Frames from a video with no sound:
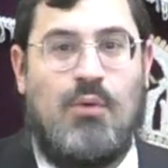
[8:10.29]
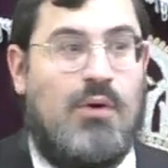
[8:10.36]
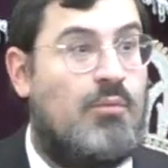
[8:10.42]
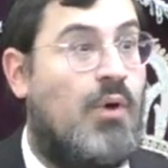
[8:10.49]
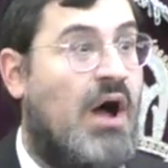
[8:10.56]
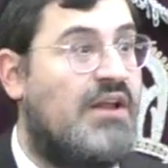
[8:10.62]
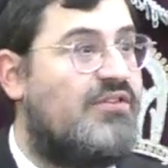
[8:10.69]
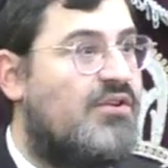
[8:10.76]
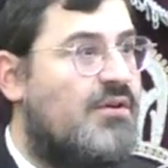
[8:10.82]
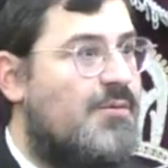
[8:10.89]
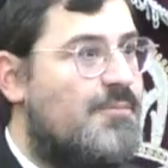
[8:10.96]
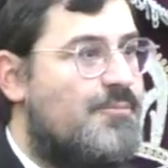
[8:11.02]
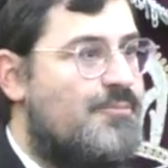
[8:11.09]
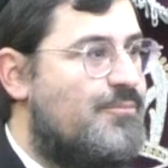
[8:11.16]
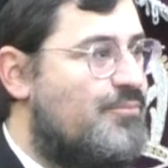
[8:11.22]
What?
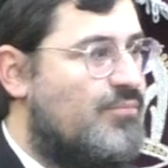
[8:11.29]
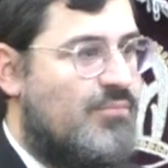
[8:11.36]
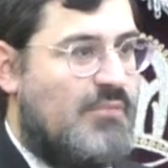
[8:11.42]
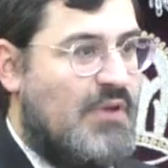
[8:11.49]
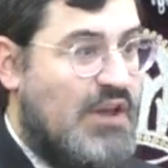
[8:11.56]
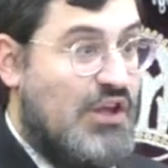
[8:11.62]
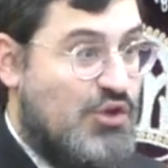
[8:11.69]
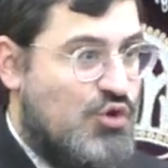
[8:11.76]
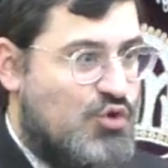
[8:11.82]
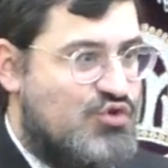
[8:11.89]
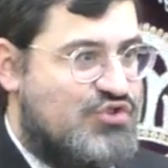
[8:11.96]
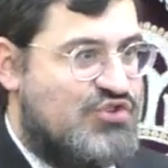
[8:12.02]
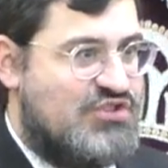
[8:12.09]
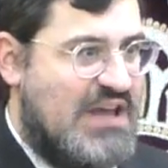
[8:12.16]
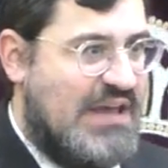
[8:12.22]
Can you use
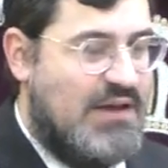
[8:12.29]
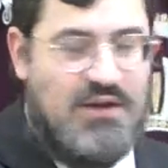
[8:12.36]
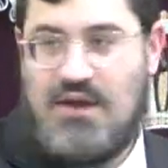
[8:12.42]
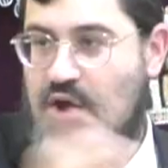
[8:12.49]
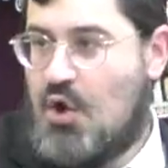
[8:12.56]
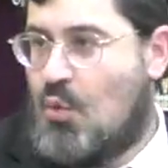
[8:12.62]
the sink?